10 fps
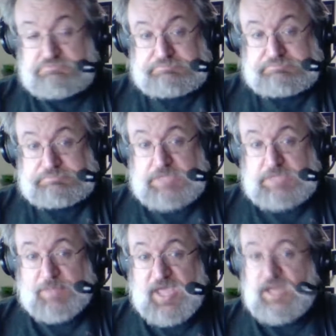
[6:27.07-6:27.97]
Not
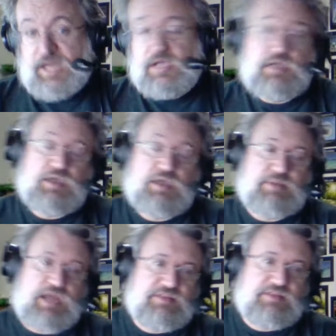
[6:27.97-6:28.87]
bad. I mean,
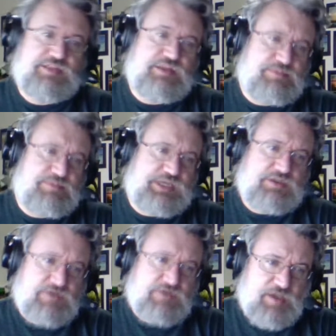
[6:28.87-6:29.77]
other than there being no
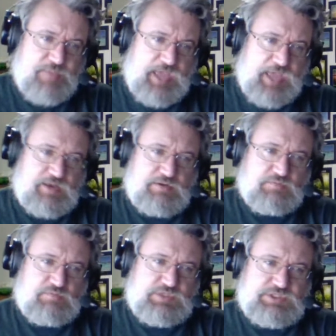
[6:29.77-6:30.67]
combat,
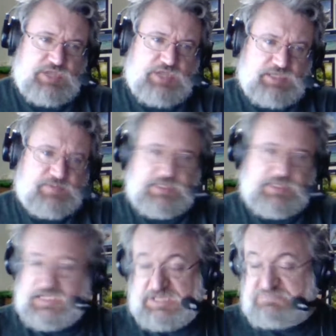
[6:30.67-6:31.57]
which I expected,
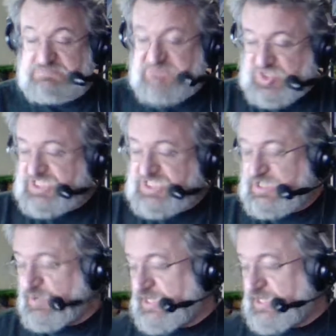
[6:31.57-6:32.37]
it mostly went